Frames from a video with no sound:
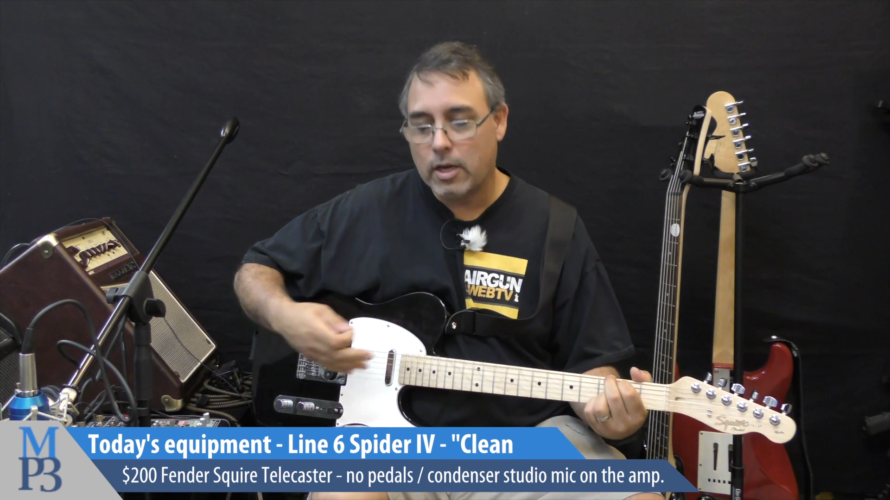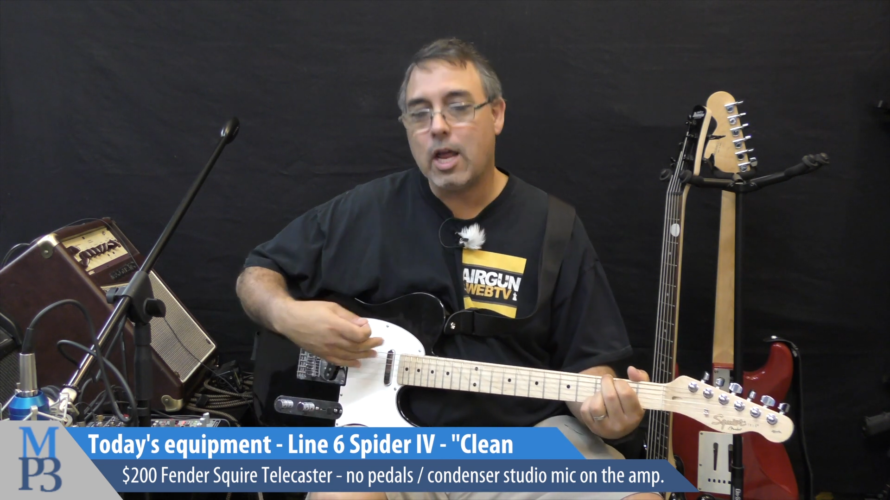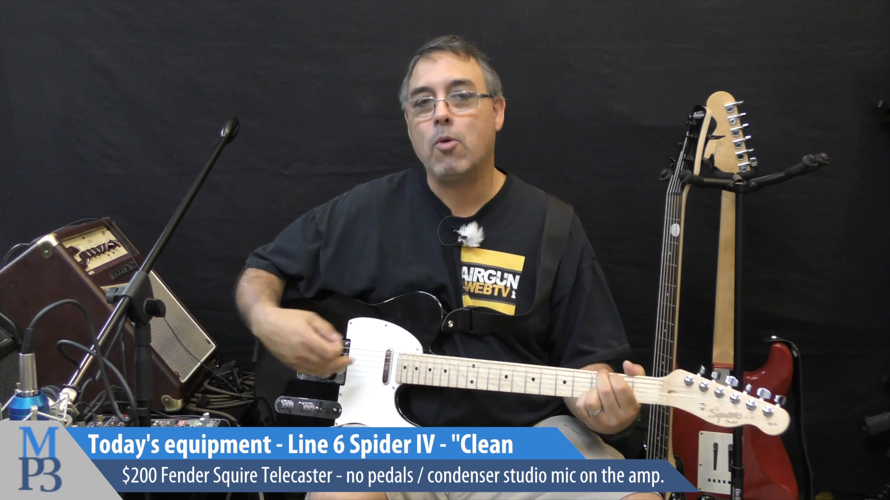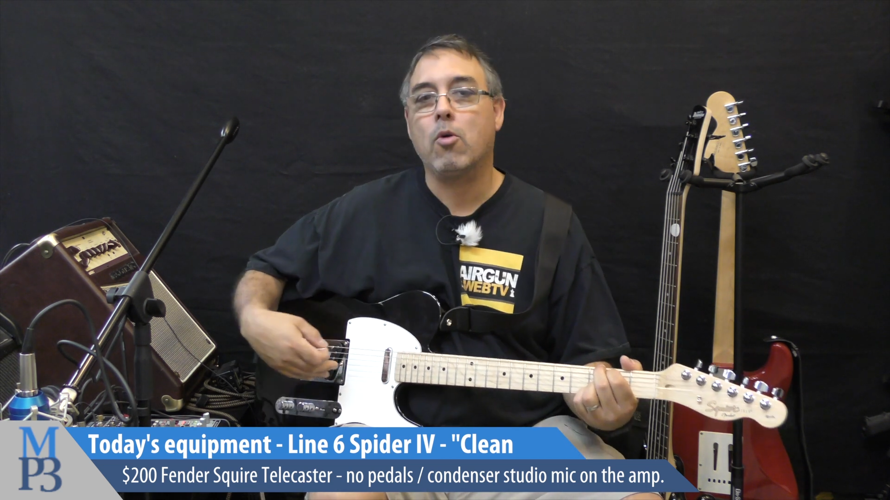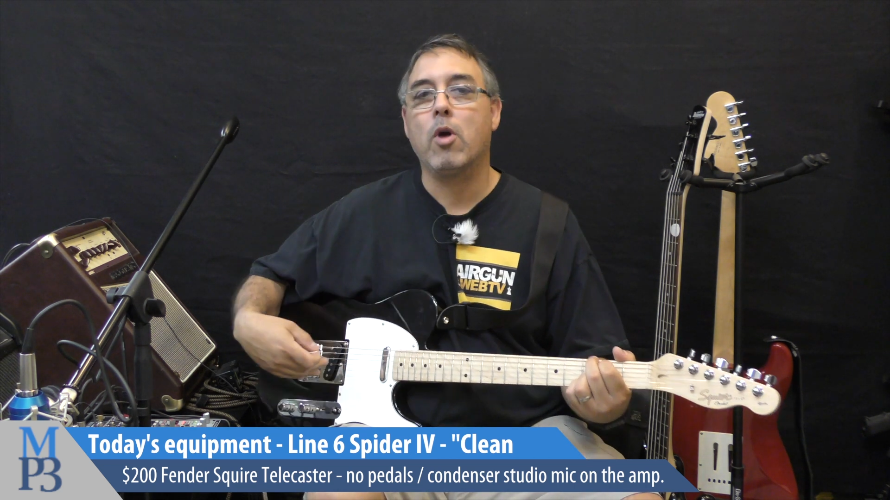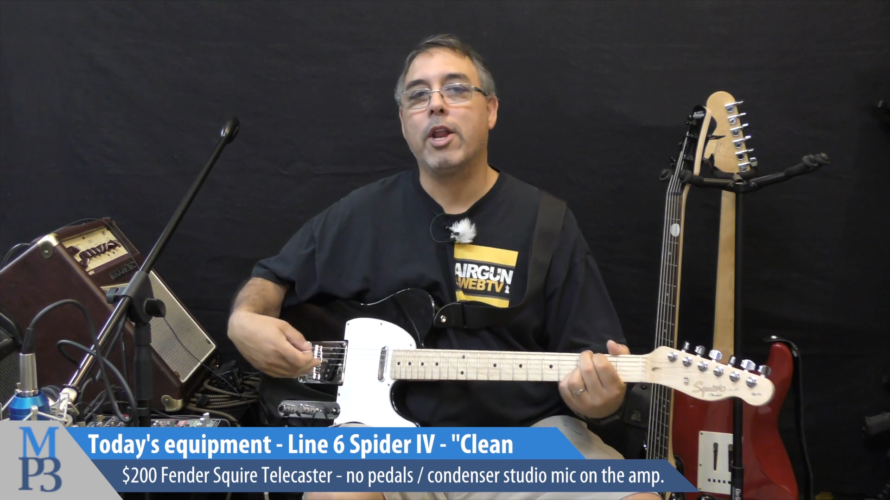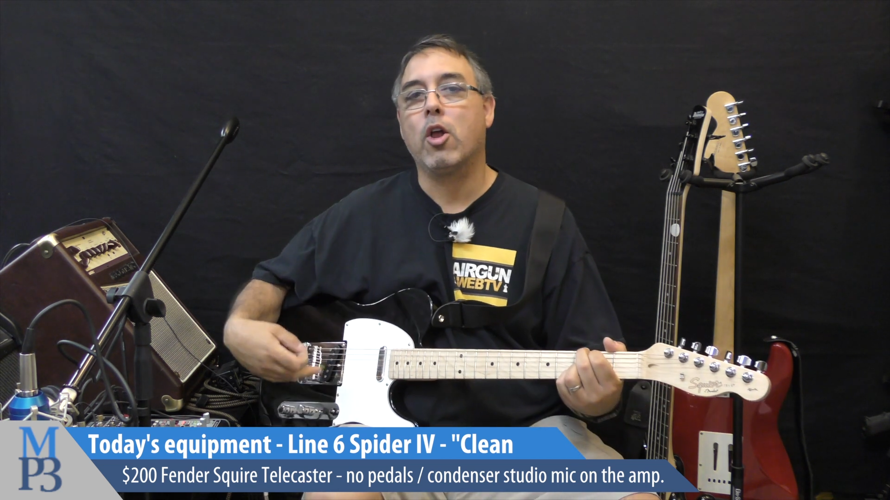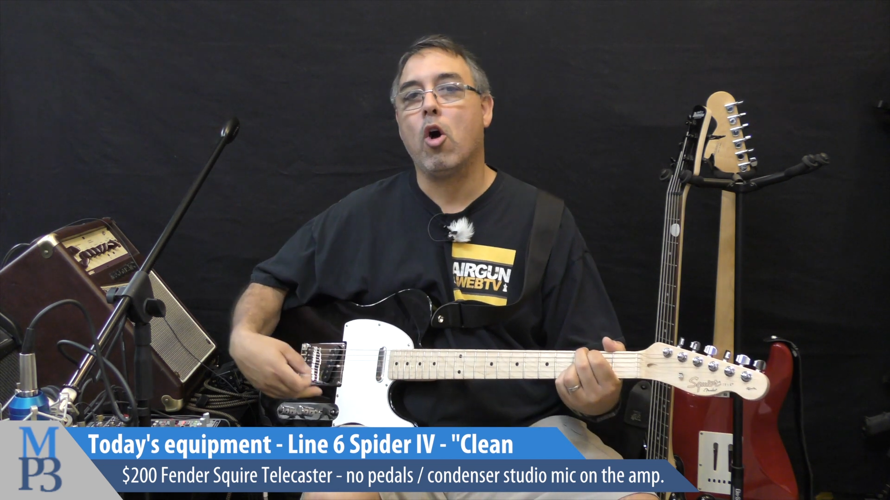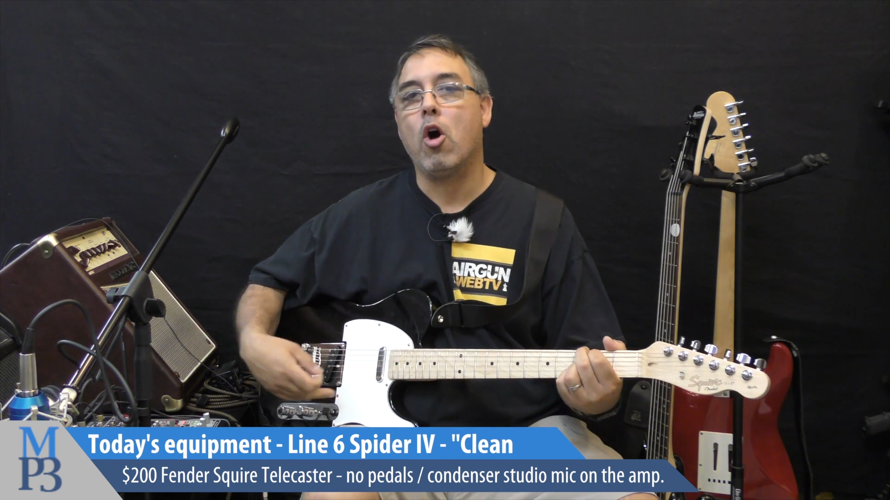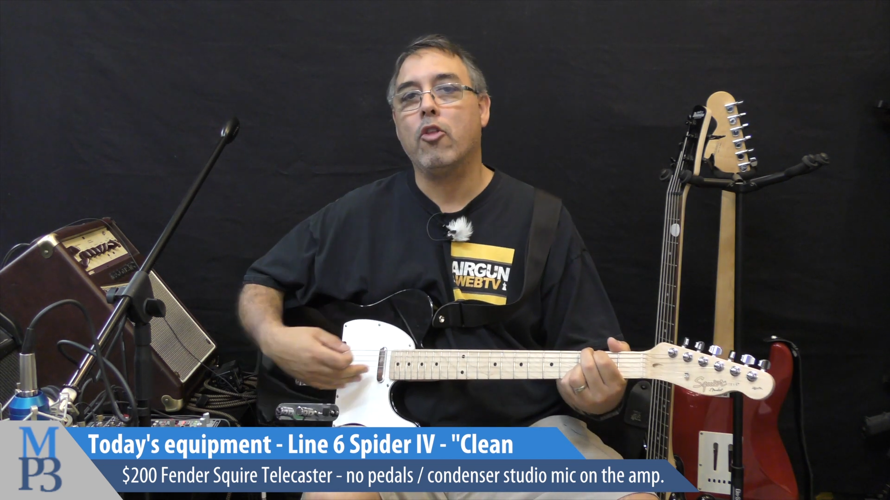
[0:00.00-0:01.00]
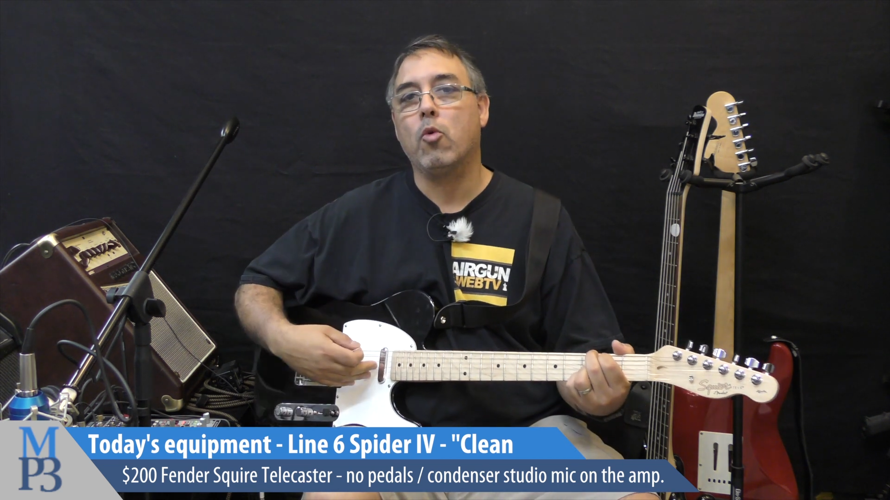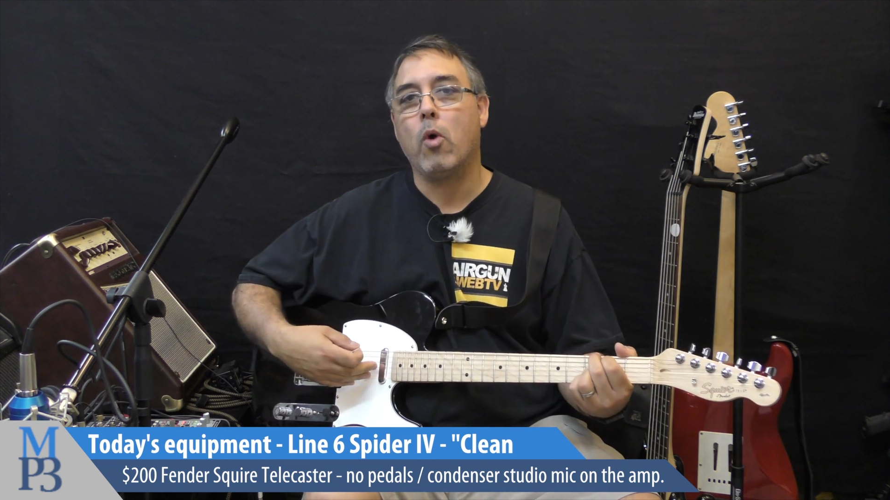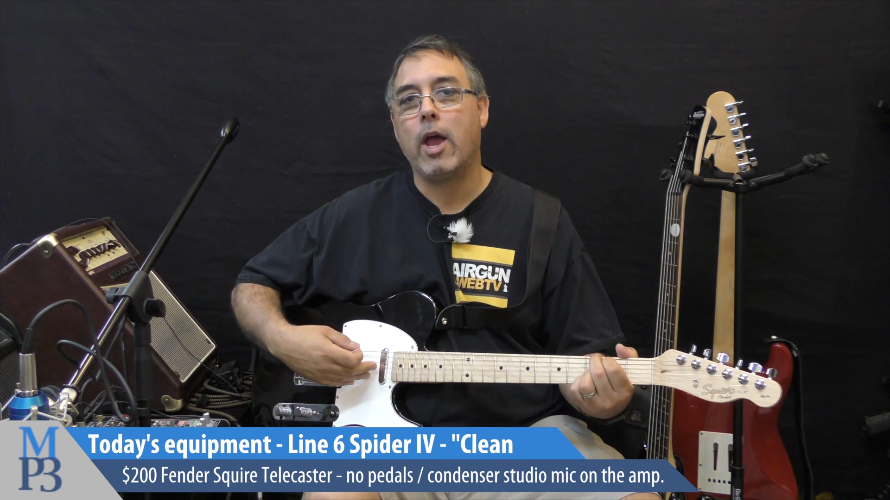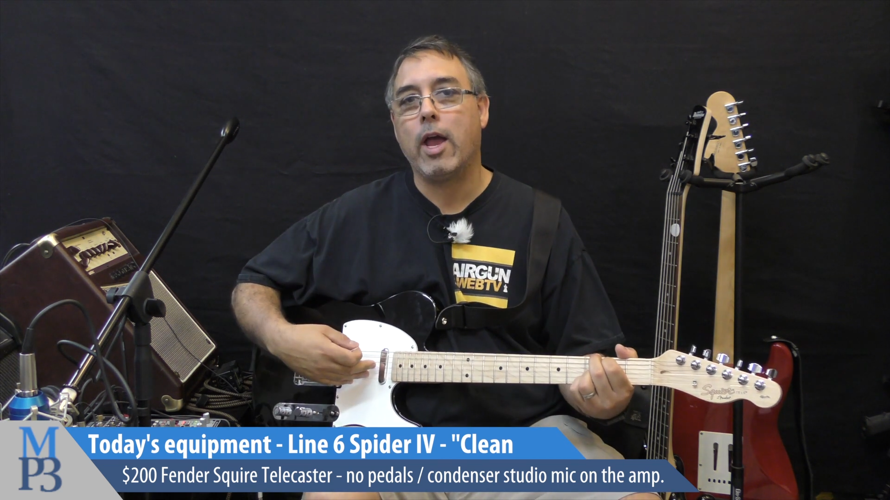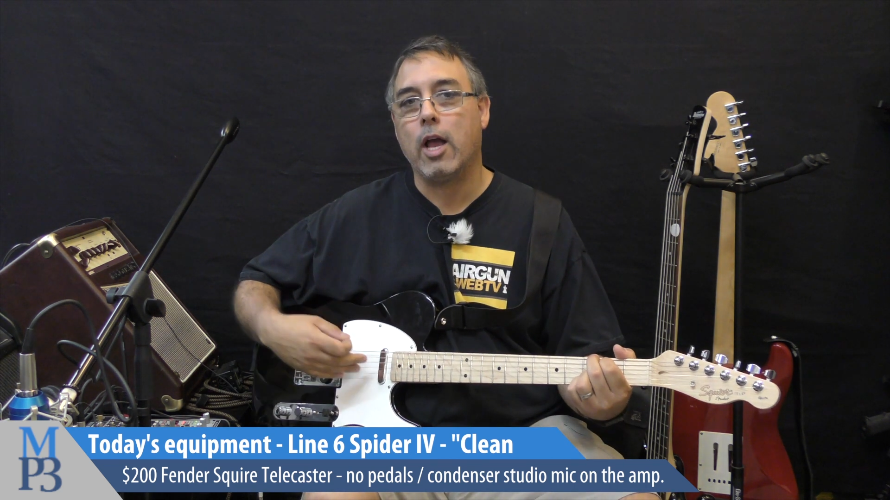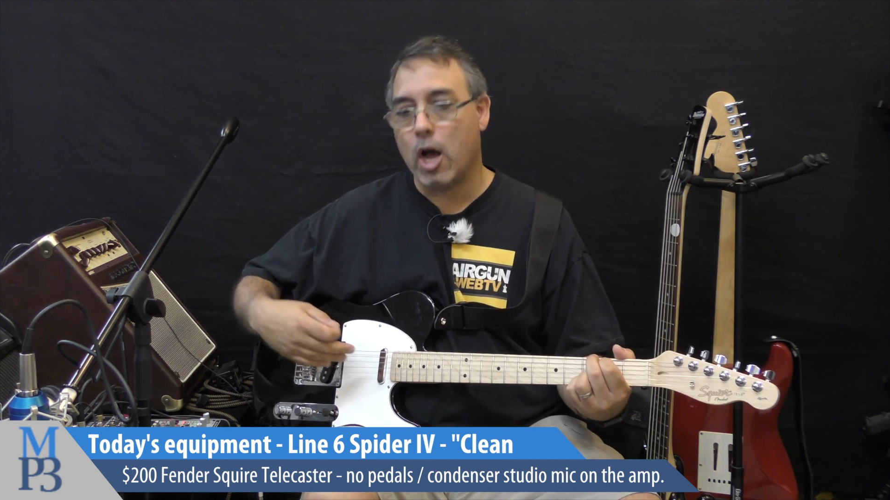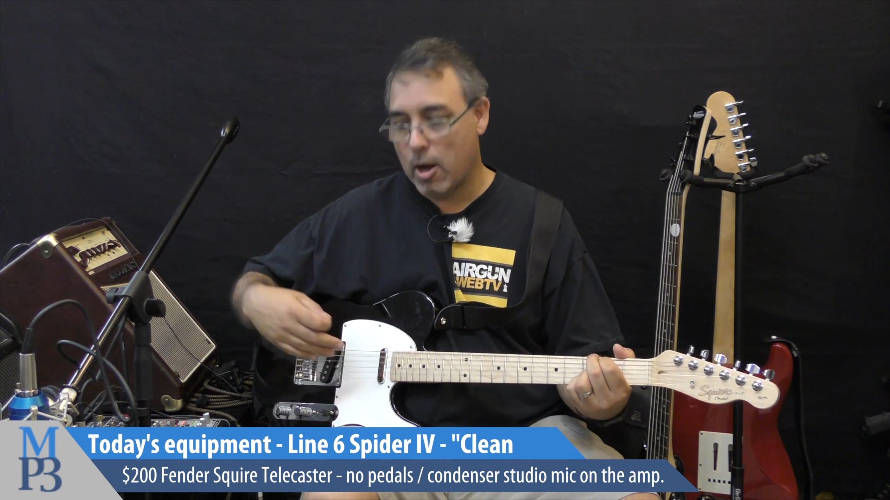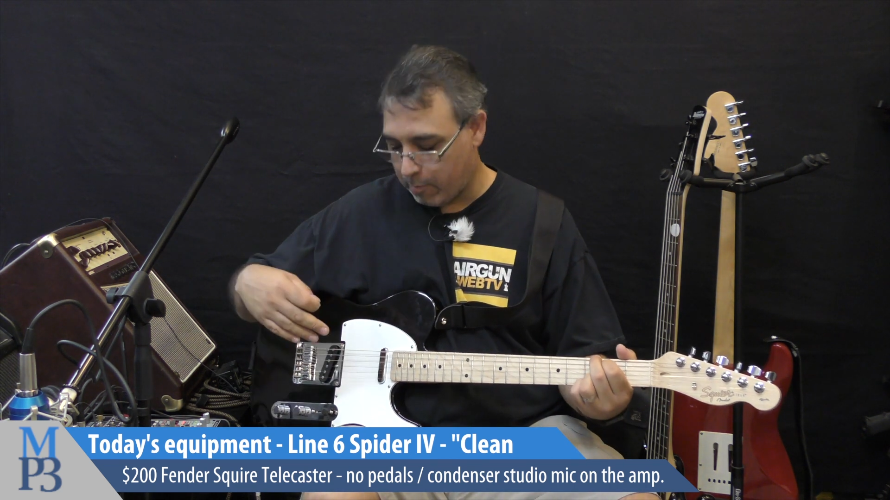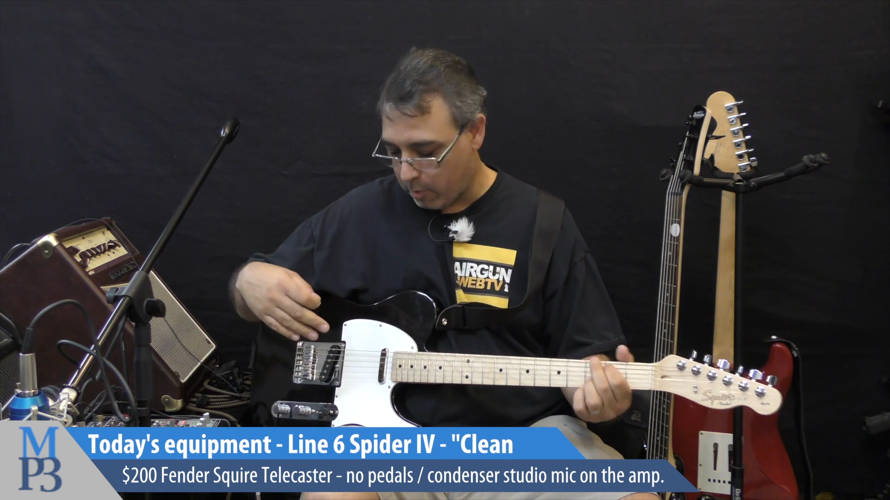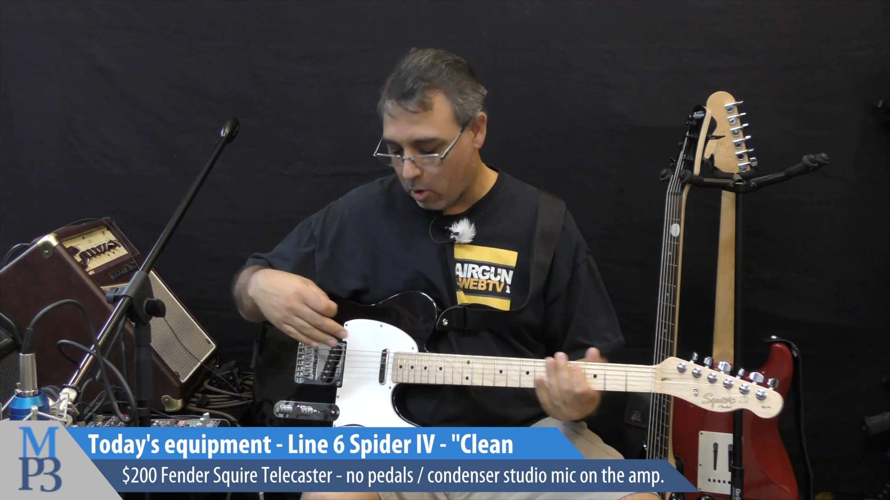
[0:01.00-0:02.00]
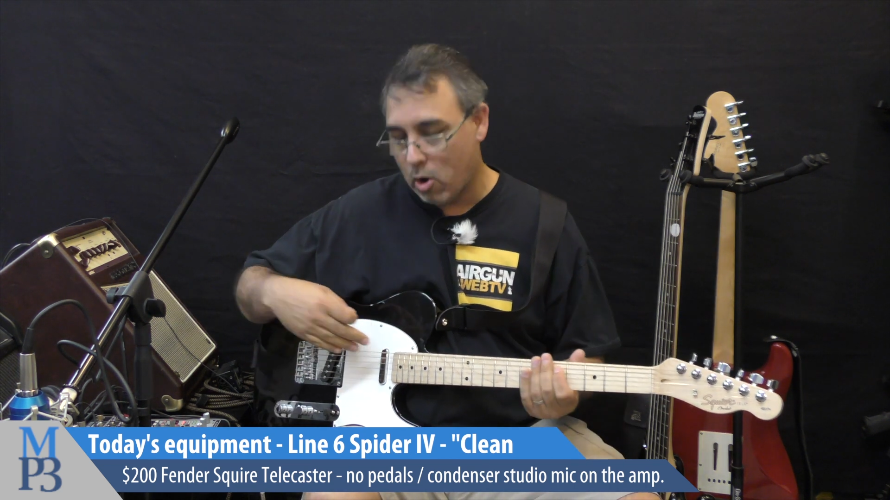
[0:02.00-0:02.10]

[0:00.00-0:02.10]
Now we're running all the way up